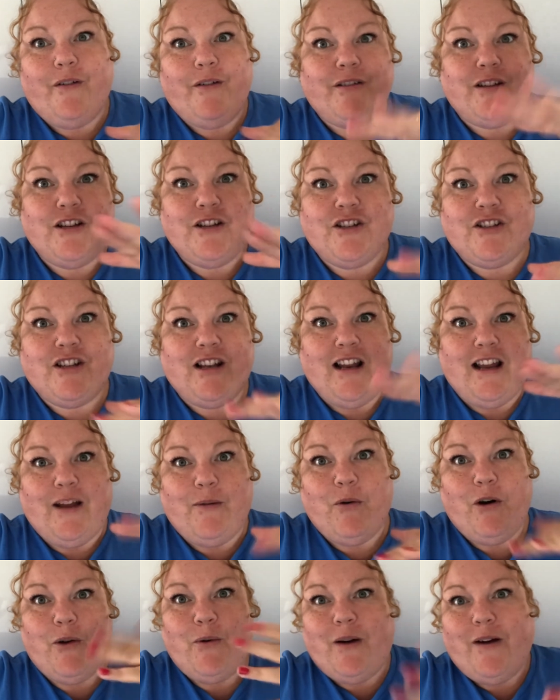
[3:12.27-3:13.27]
digitally?
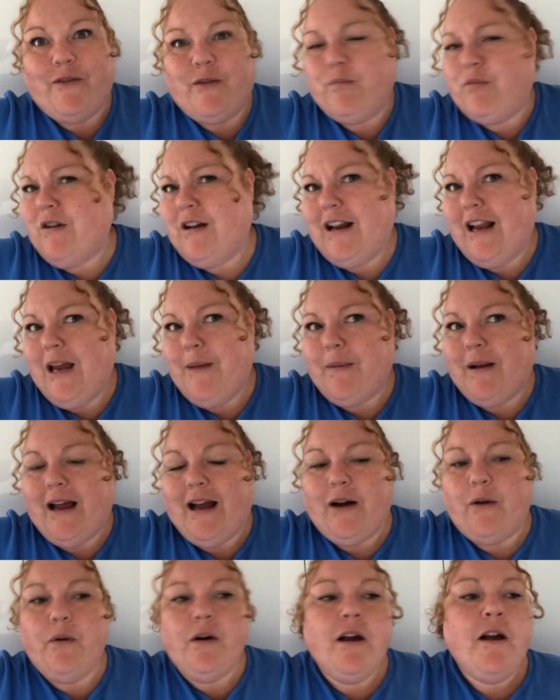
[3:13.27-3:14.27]
Why do I have to print a label
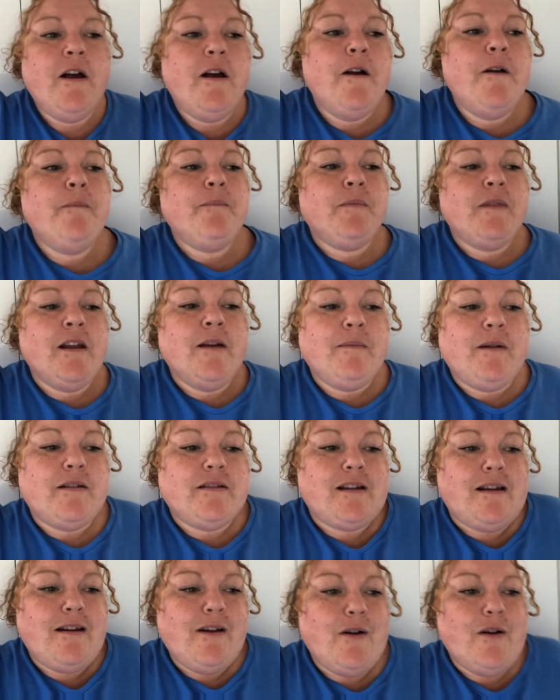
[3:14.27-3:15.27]
out? But I
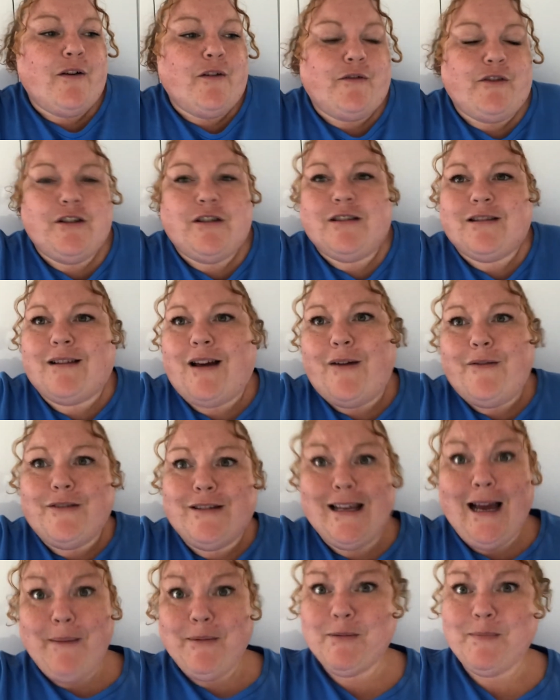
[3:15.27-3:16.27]
was like, no, I've
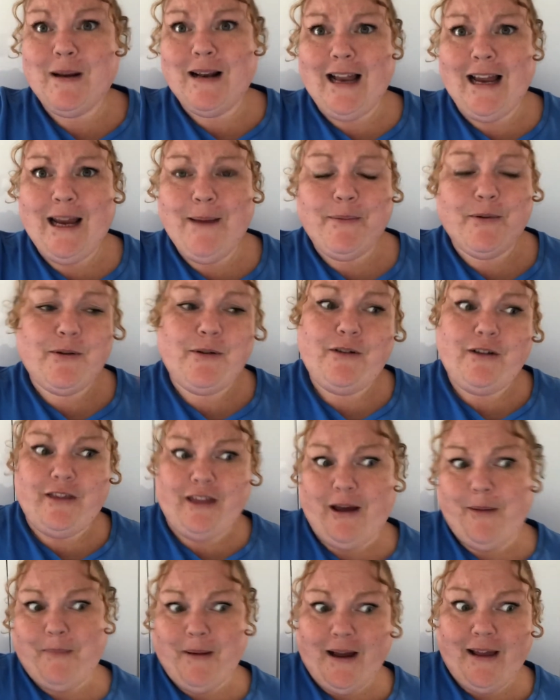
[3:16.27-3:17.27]
zapped my label.
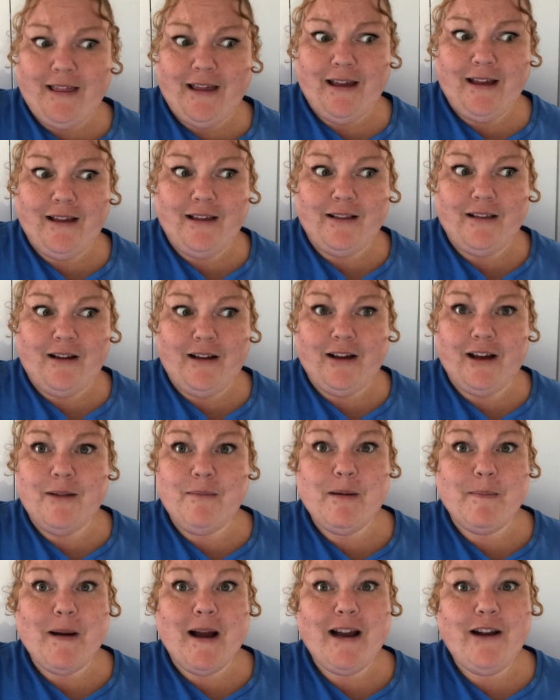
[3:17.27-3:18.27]
They're like going to
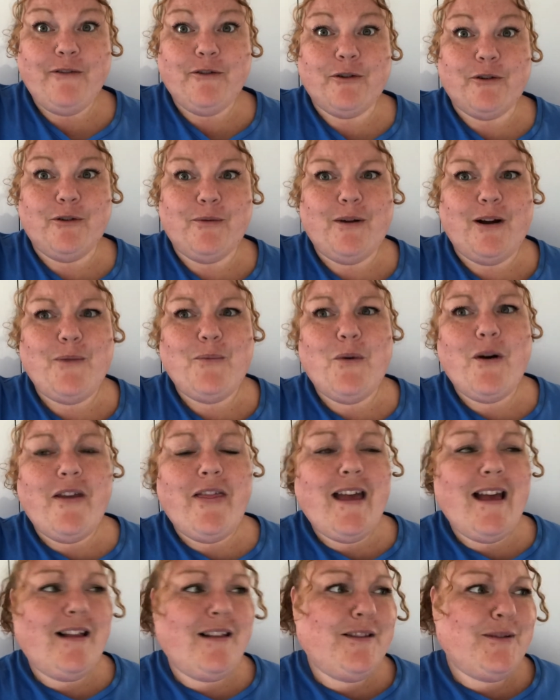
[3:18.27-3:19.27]
be paid for. Like, why
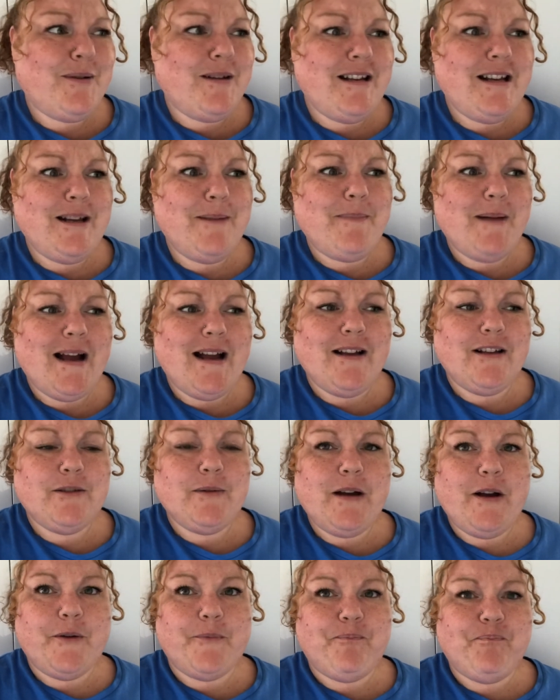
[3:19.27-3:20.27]
the hell do I need a bag as
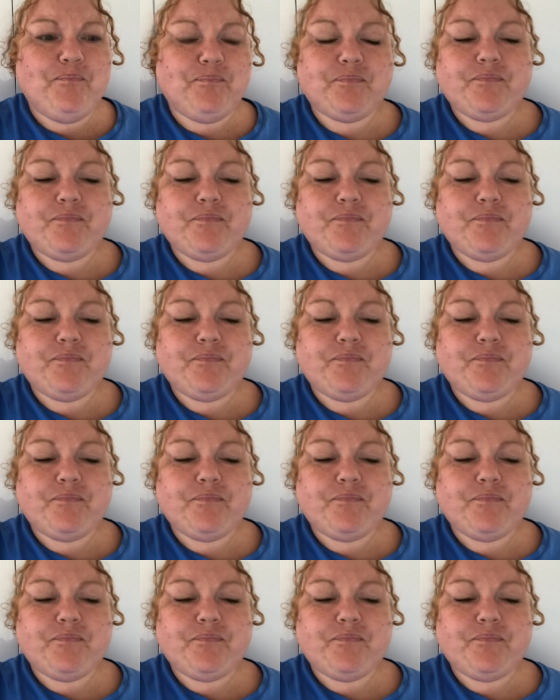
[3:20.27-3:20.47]
well?